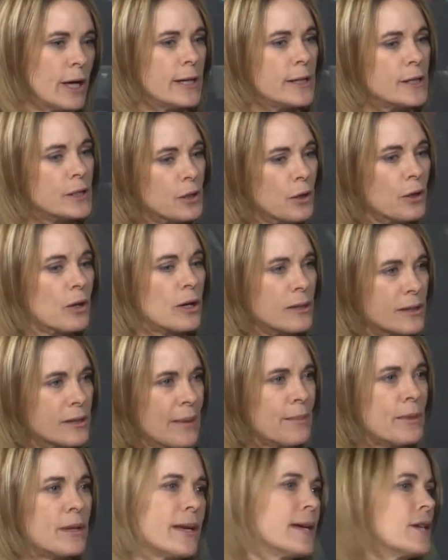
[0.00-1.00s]
So
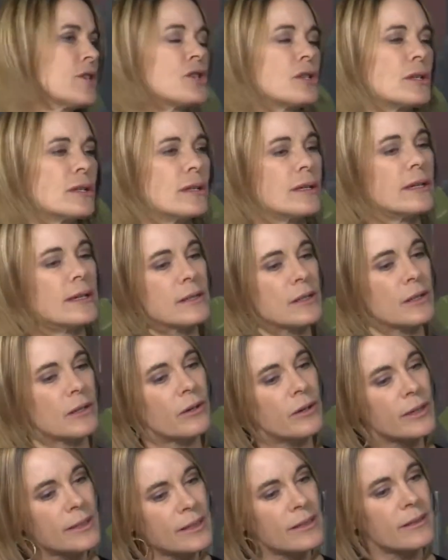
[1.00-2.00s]
contamination is a
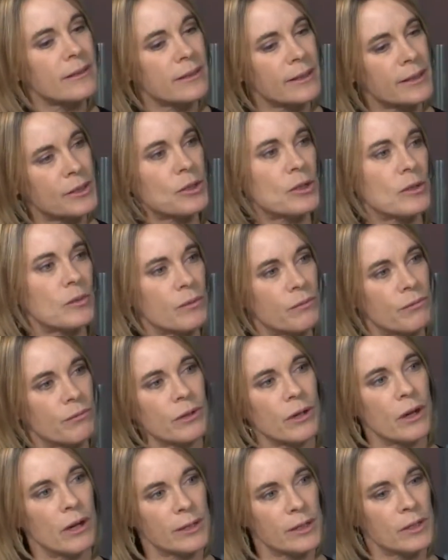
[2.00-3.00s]
critical issue with
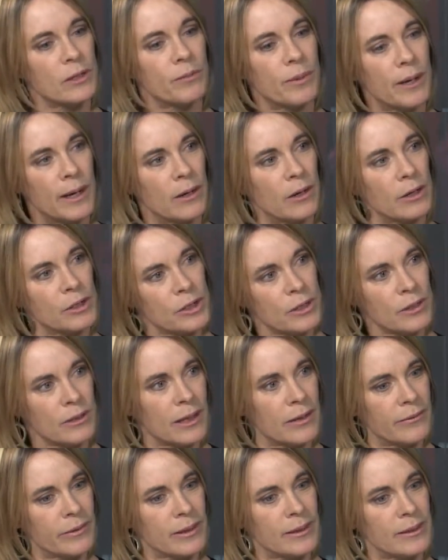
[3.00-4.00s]
regards to
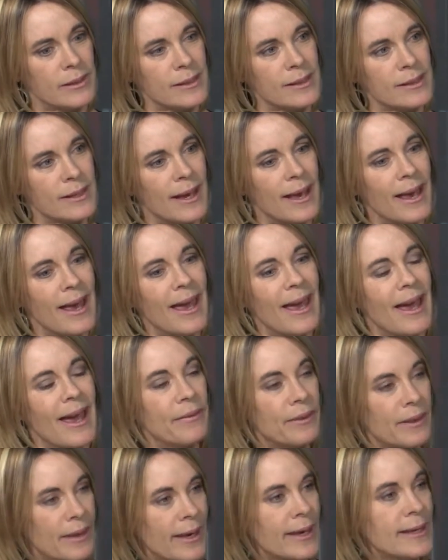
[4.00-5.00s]
biological evidence.
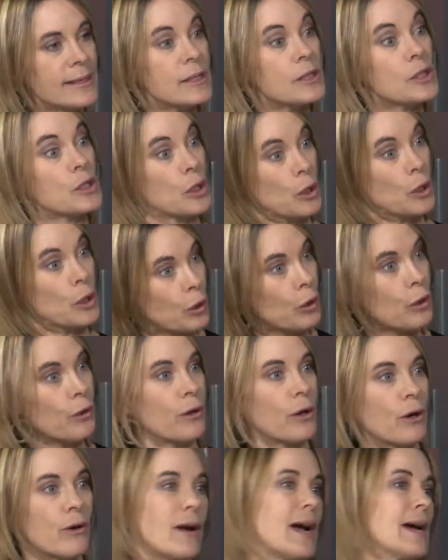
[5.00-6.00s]
And the S is
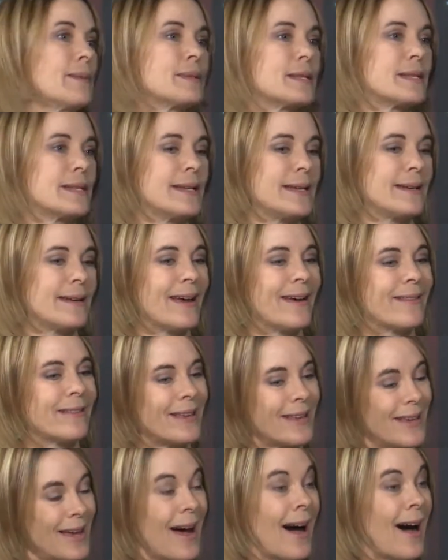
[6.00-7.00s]
secure a crime scene,
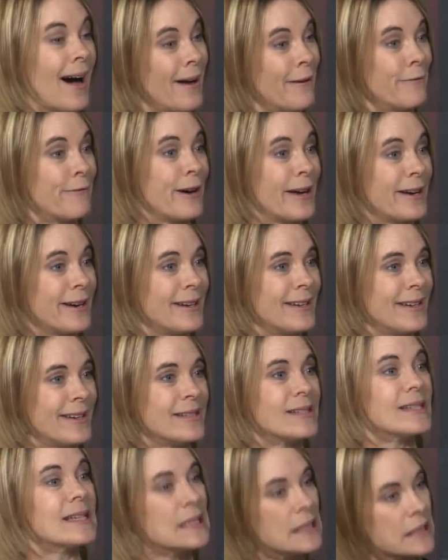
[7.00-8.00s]
and the I
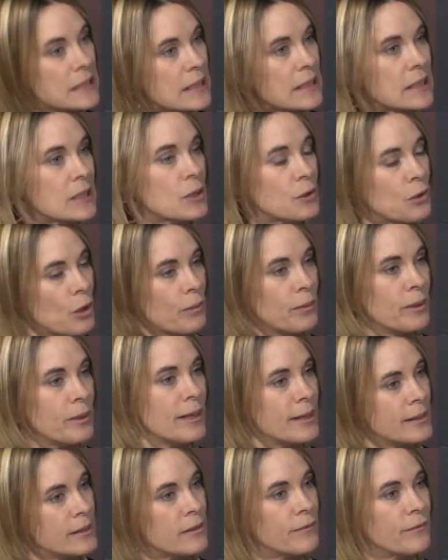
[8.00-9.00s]
finally is insist
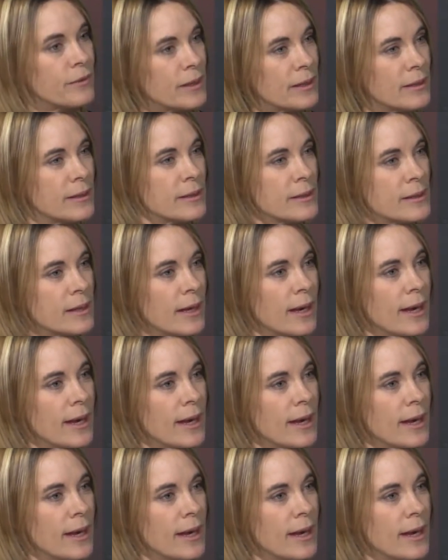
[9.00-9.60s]
nobody interferes.